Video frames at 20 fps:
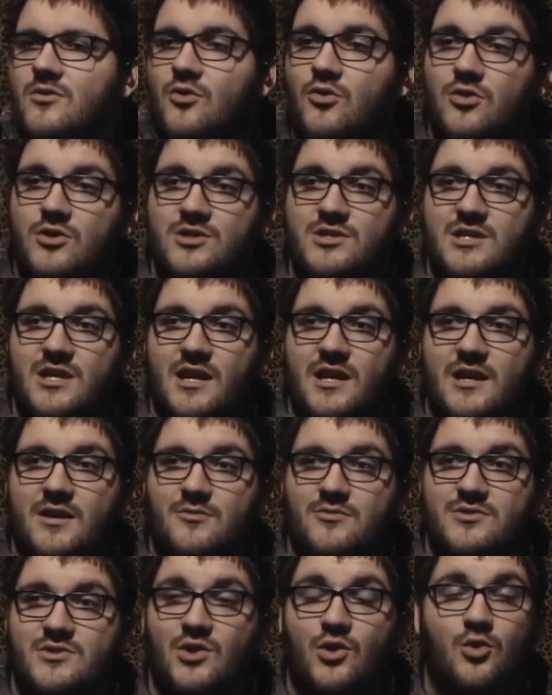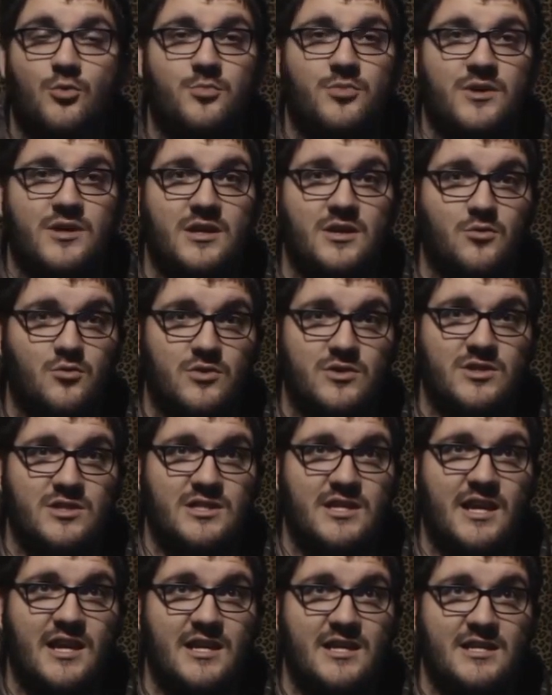Of course, I was hoping it
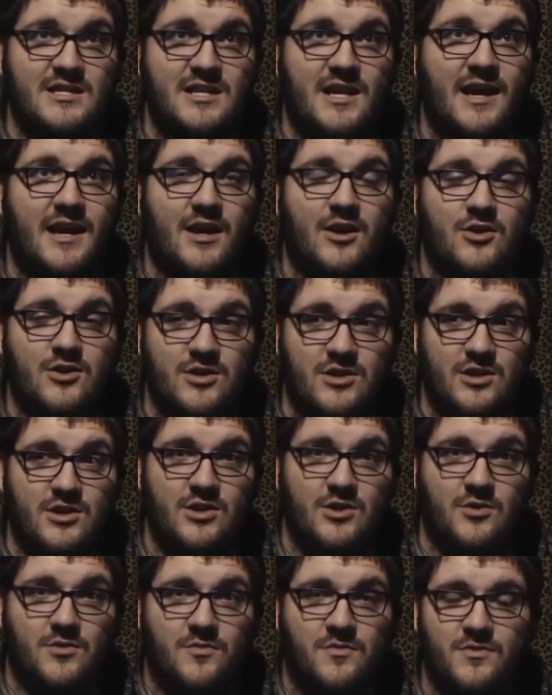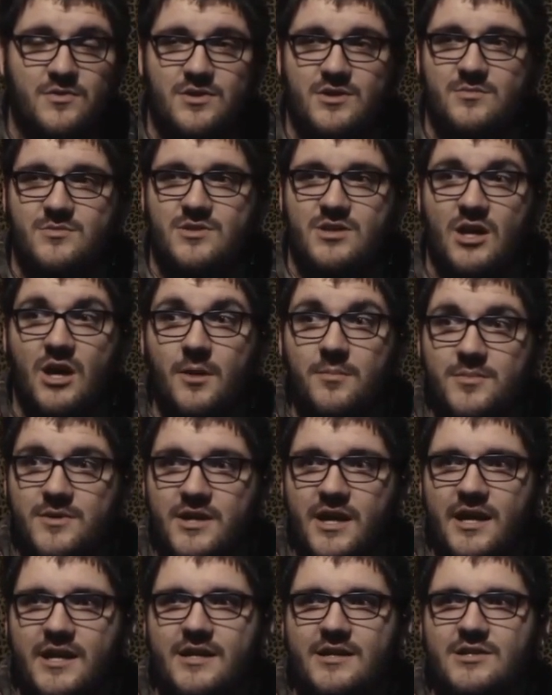wouldn't take an entire year for them to
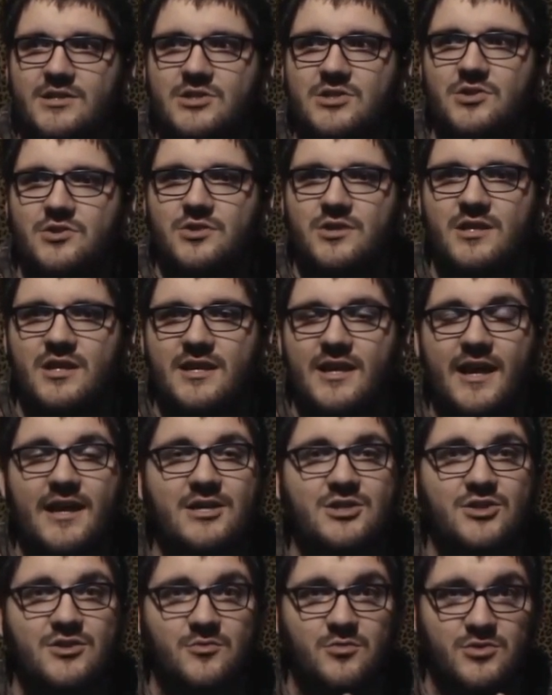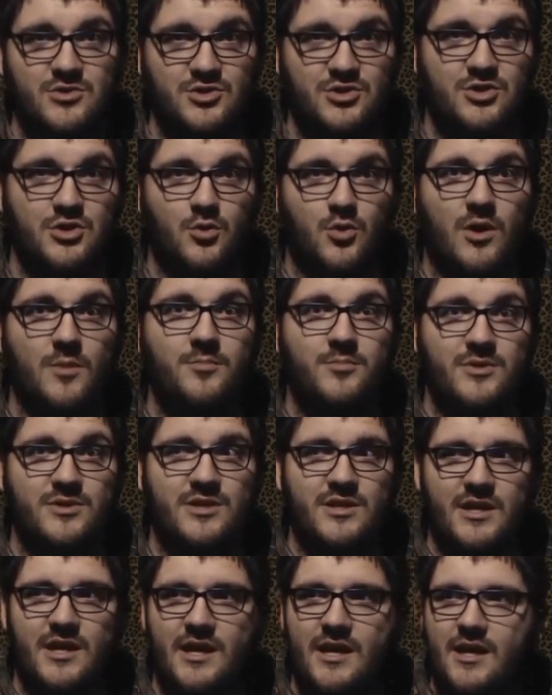update it so that it actually would show up
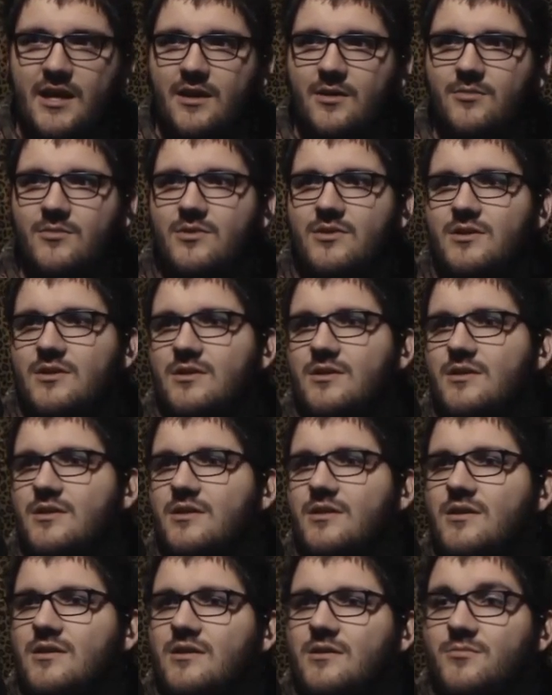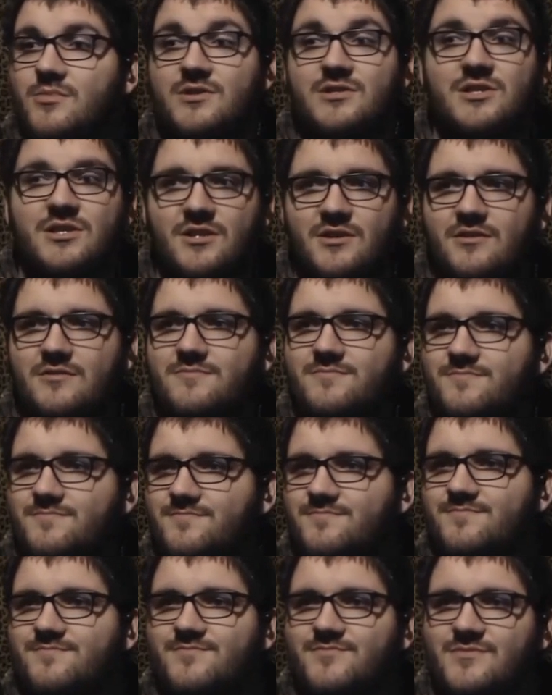in the game. But still,
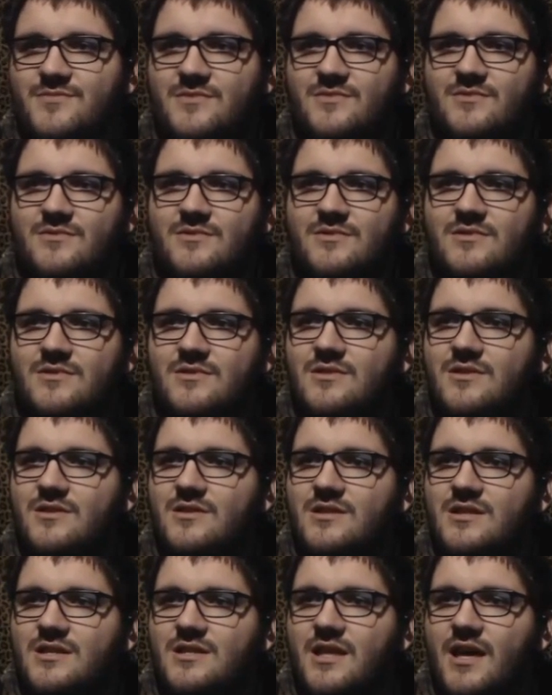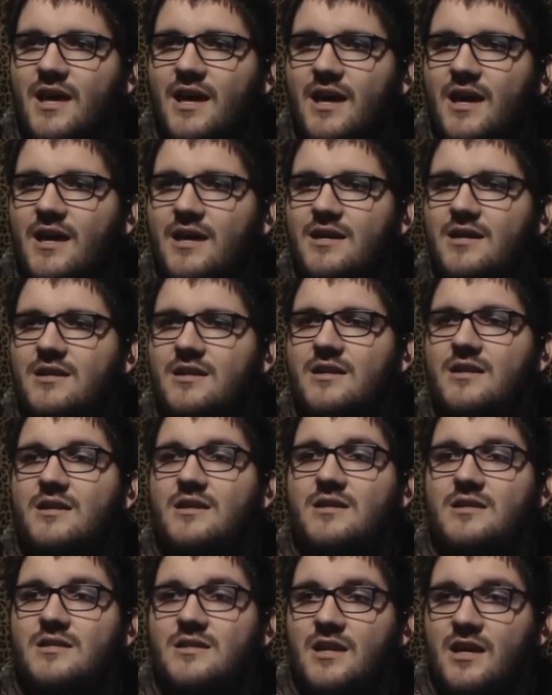did that.
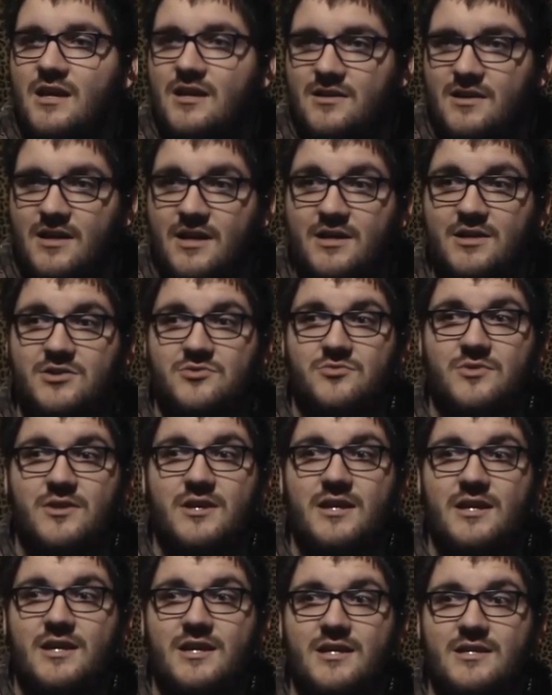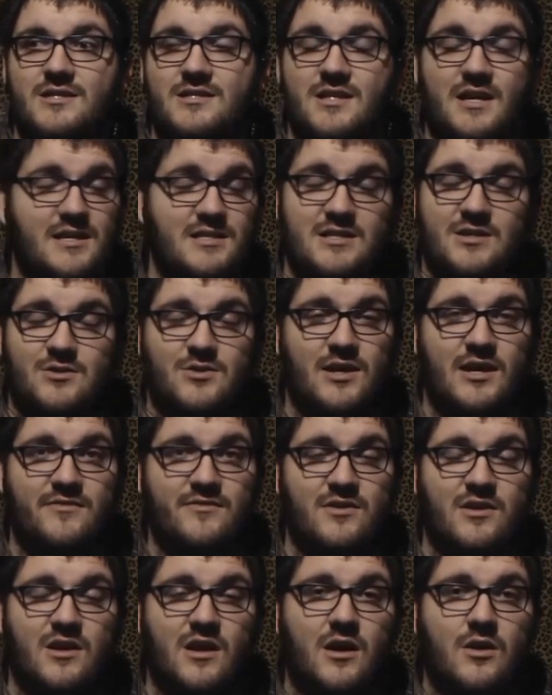X-Raids, I still
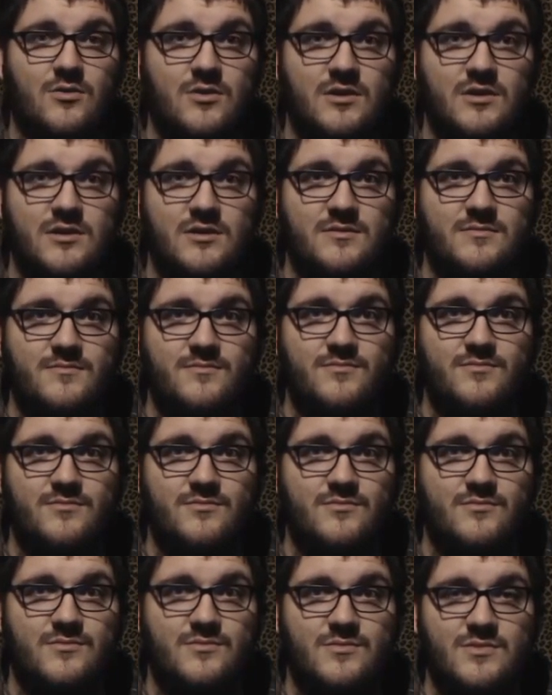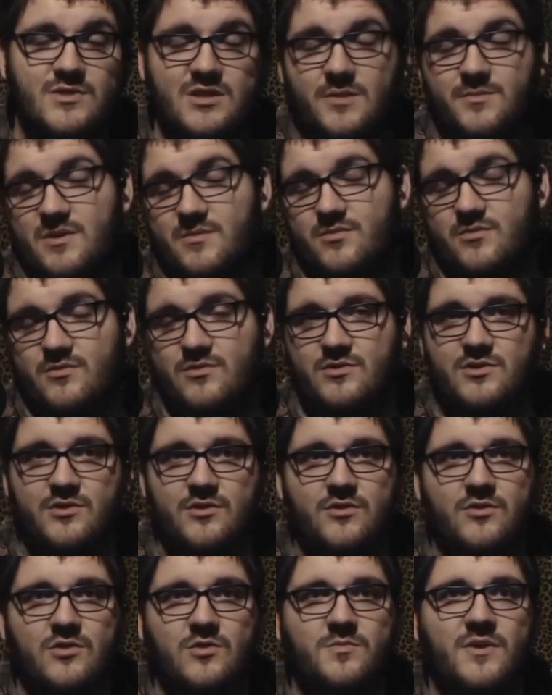haven't got one. Some people in
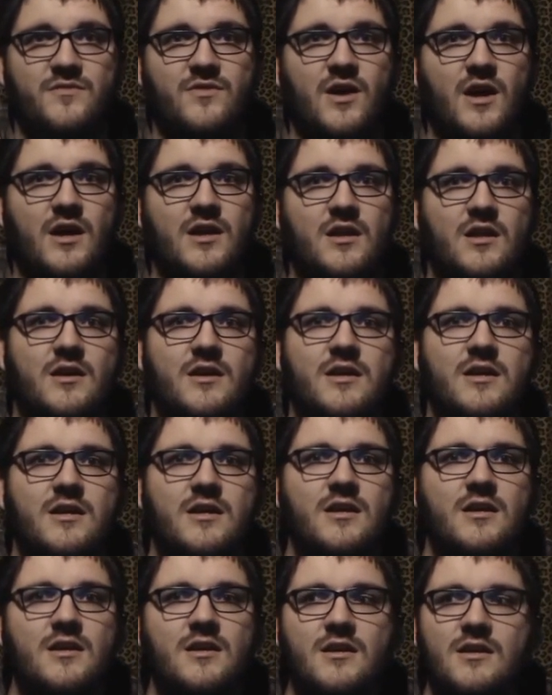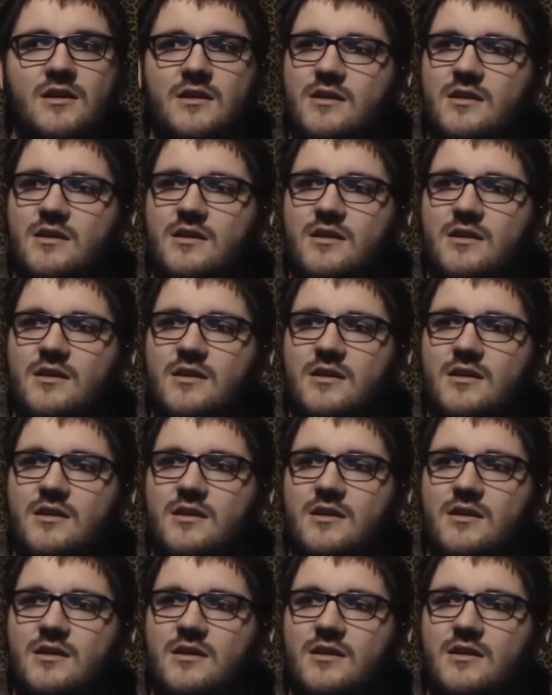the group have gotten lucky.